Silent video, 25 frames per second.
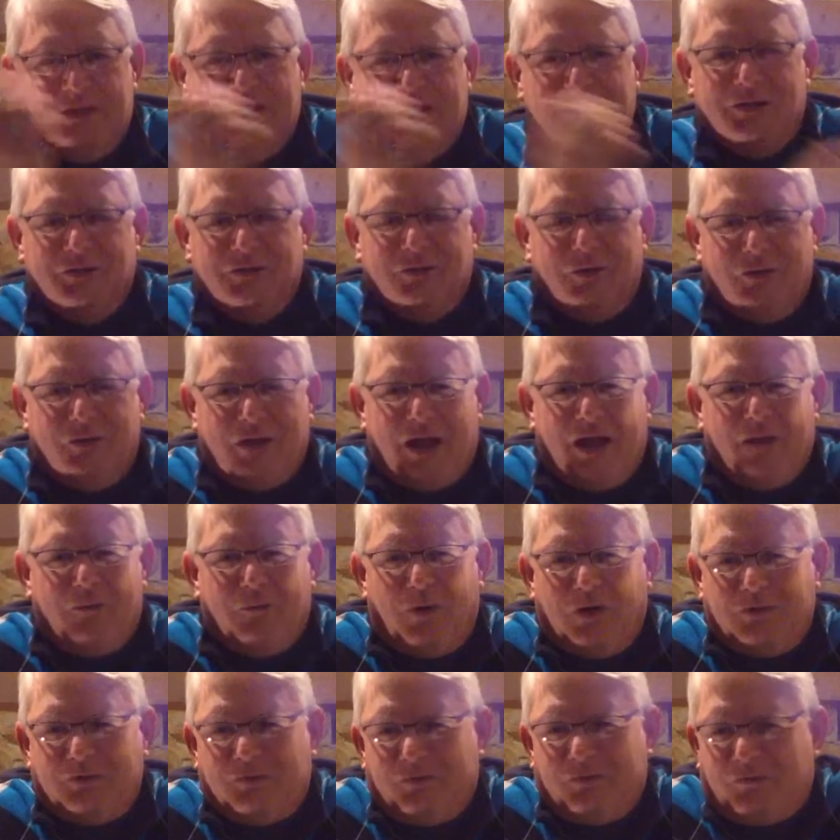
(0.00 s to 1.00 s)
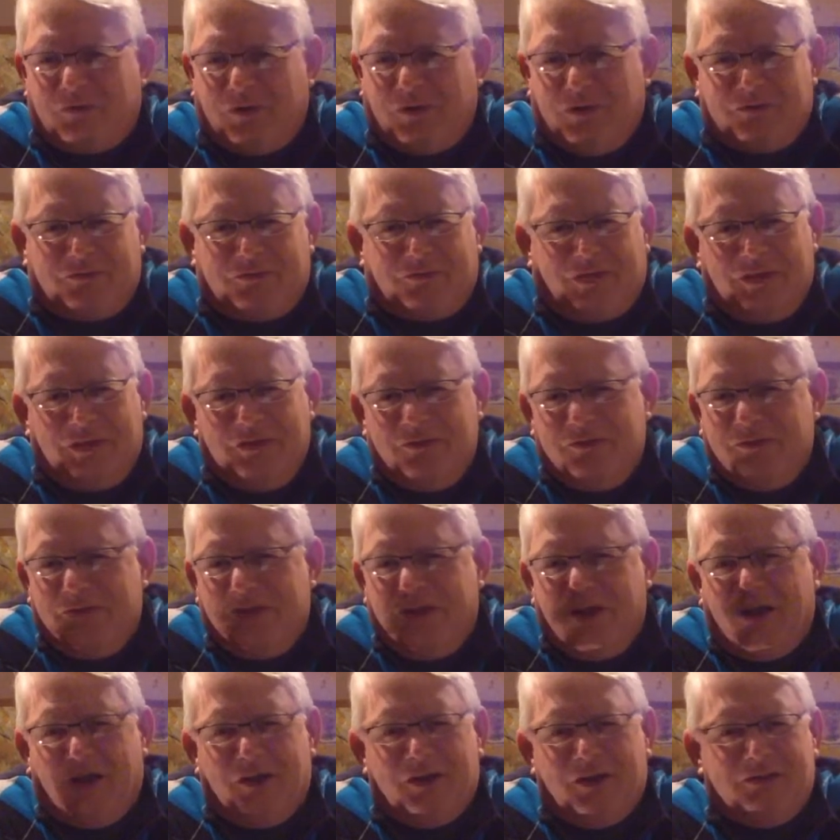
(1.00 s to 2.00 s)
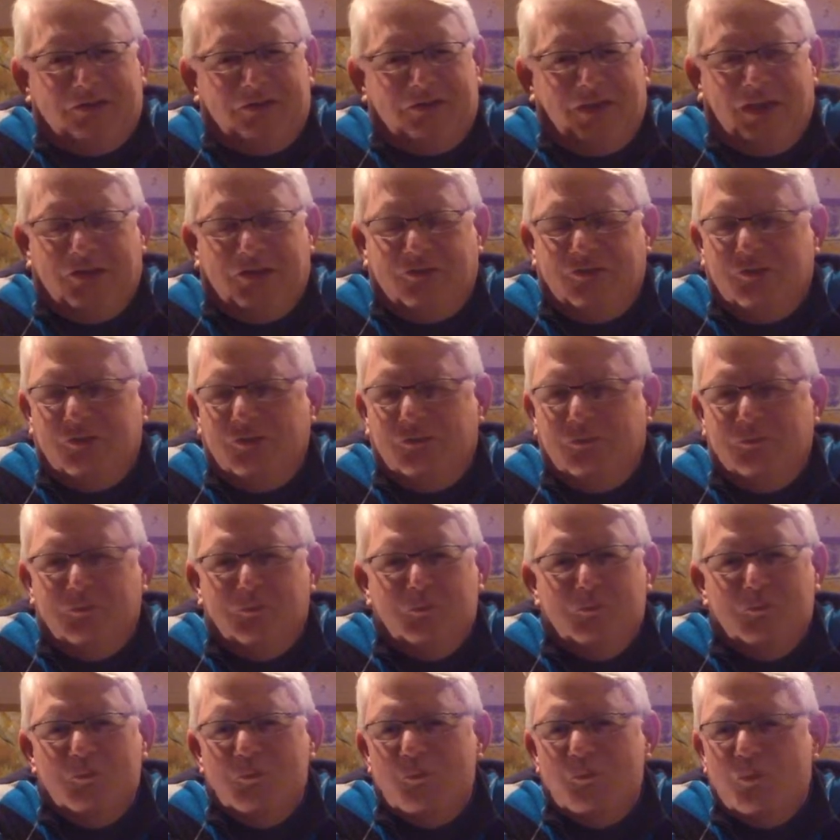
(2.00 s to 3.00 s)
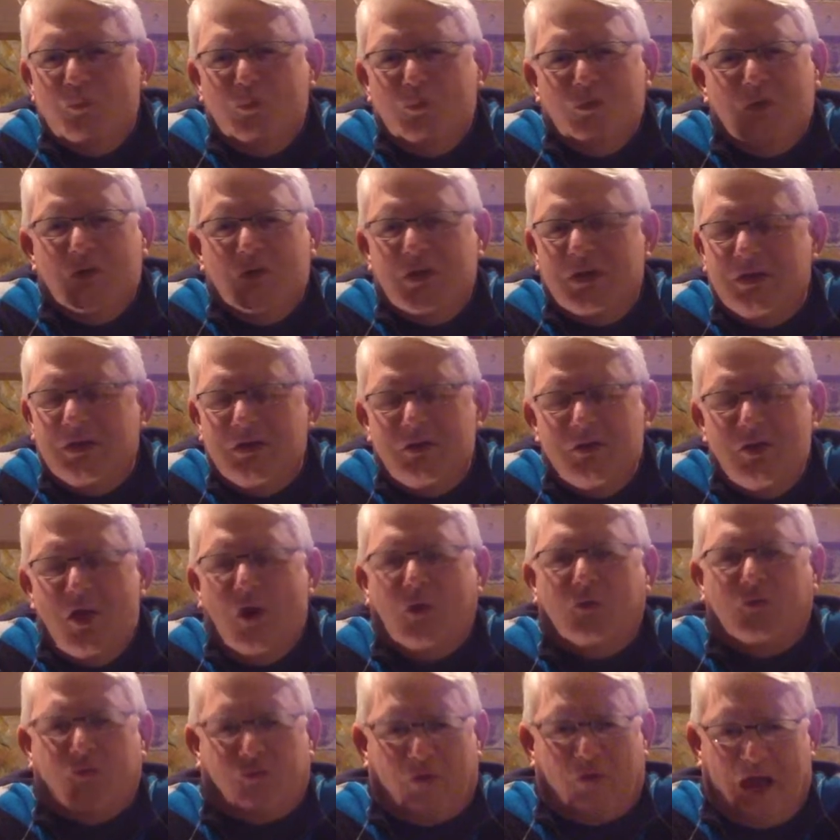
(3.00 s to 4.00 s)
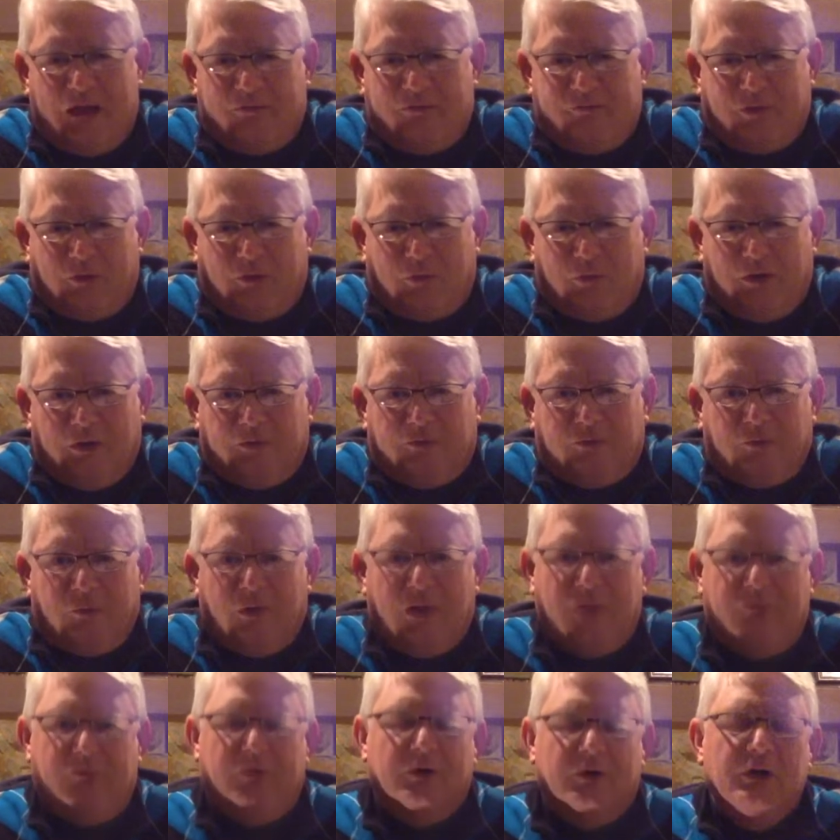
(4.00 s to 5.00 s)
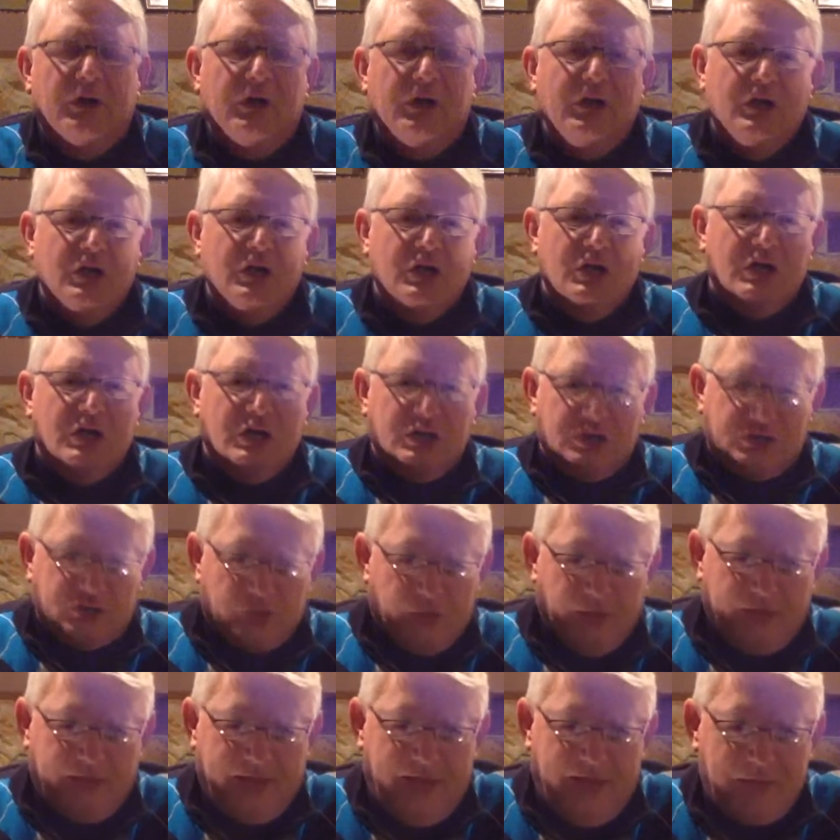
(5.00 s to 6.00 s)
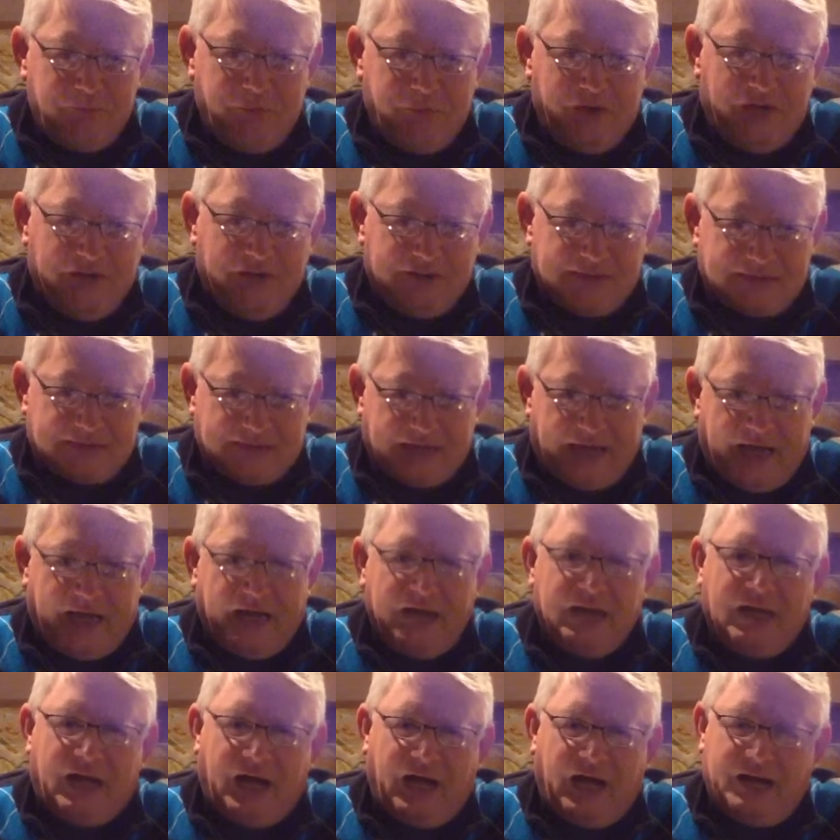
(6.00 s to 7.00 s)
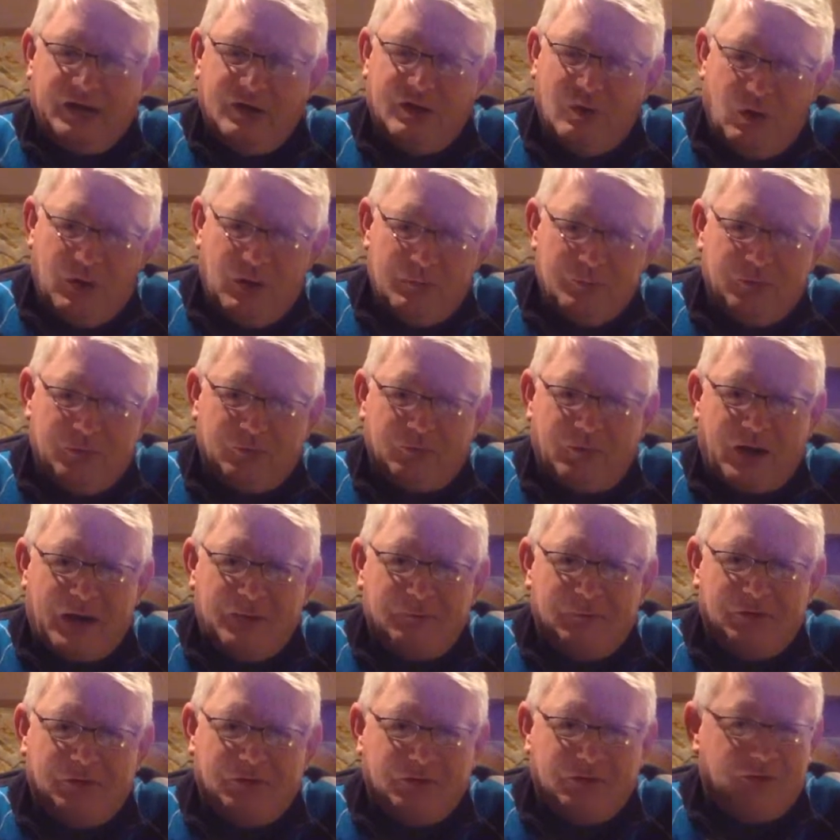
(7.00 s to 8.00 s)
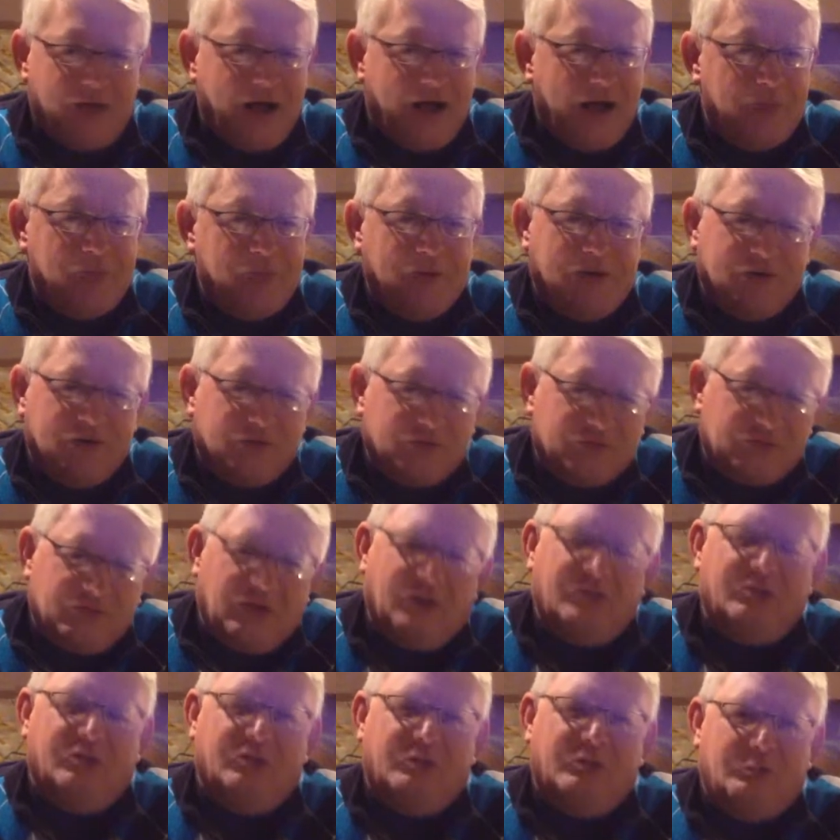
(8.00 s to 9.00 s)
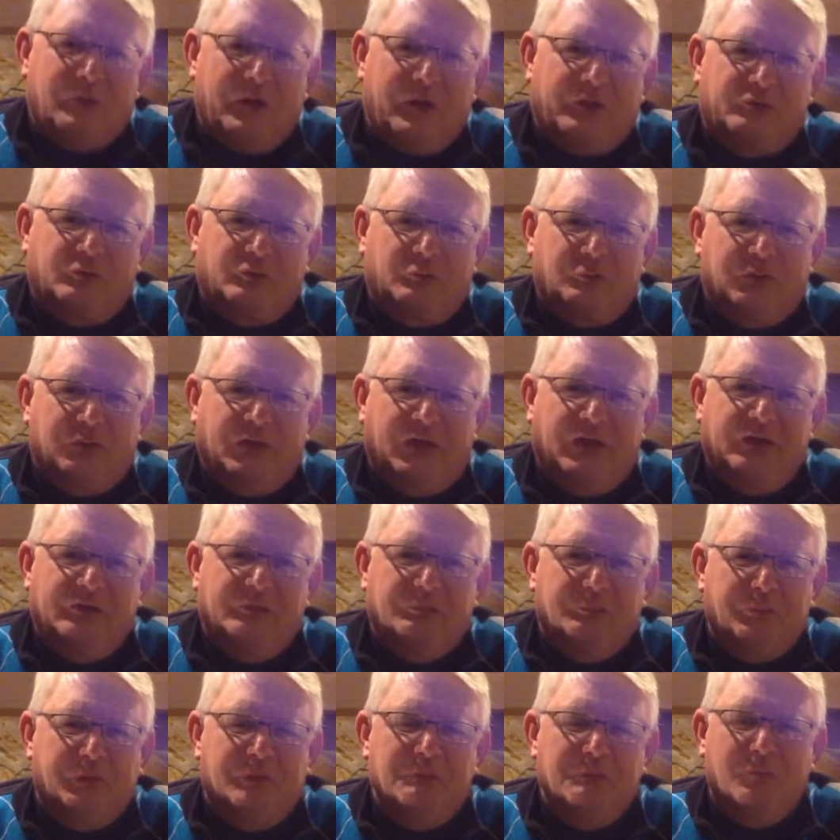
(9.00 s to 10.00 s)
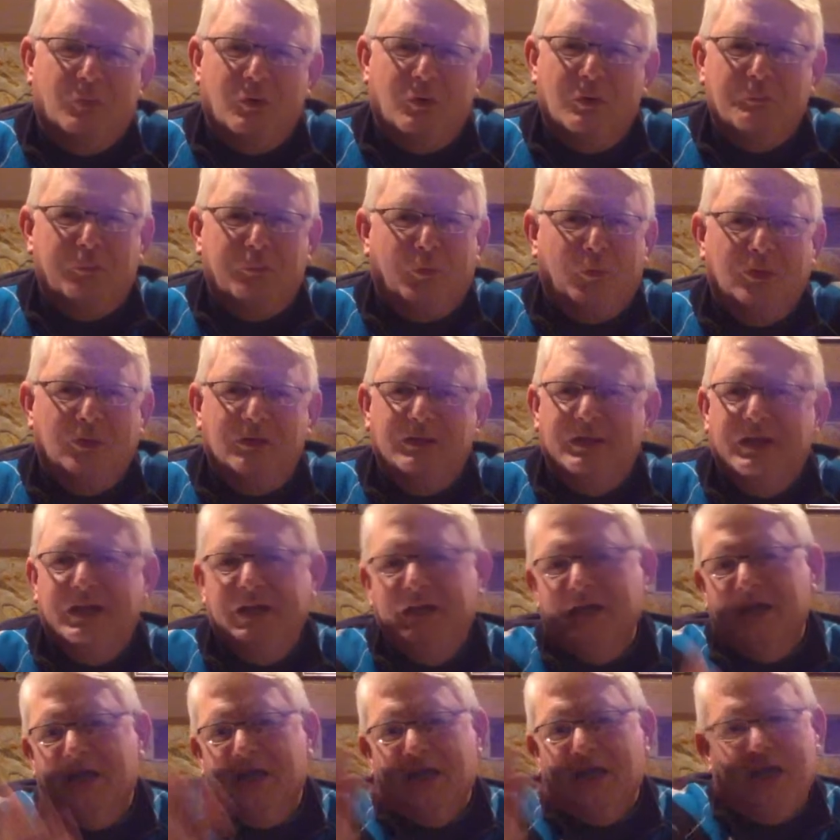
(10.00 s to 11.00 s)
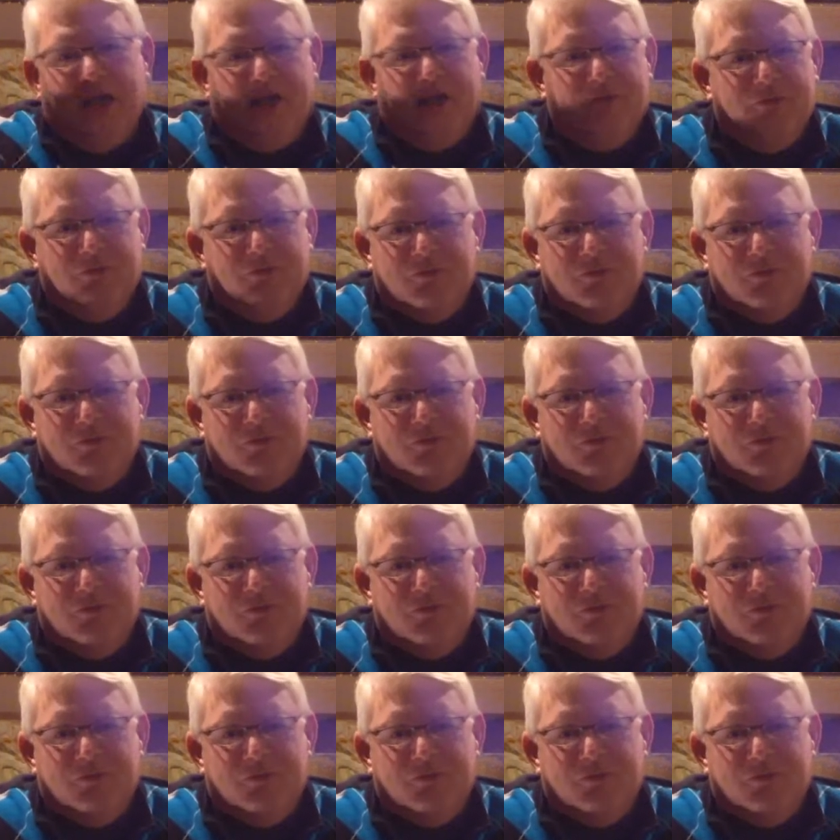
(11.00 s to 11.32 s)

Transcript: you know, go down and watch a sunset, you're there. It takes you no traffic whatsoever. So with that being said, I know I've been rambling around, but it's such a special place. But more importantly, if